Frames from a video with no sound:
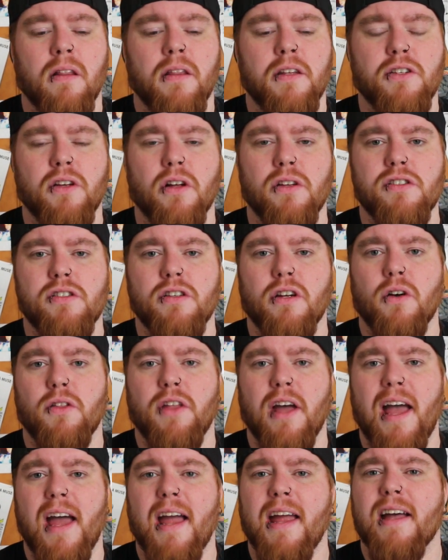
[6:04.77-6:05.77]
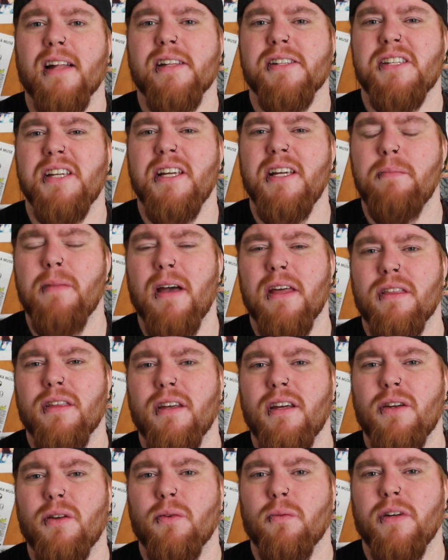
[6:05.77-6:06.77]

There's also the ALT method,